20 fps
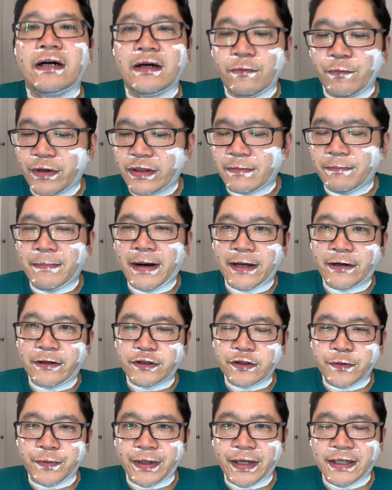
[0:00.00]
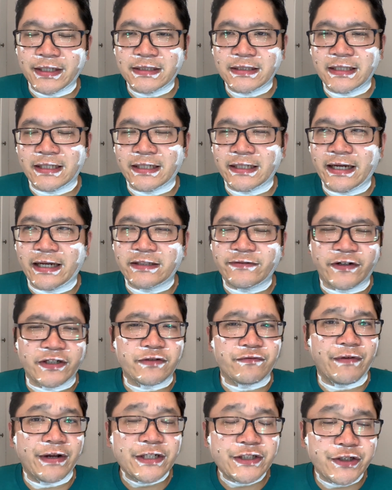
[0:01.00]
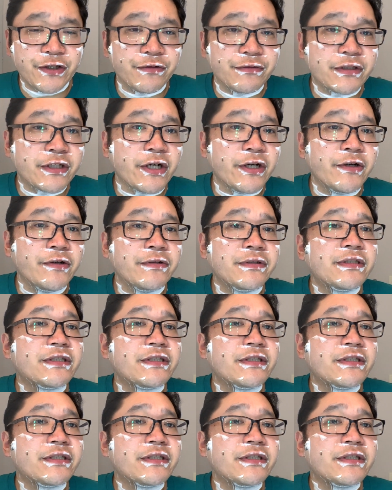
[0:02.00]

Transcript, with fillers: with minor tweaks as far as ratios go.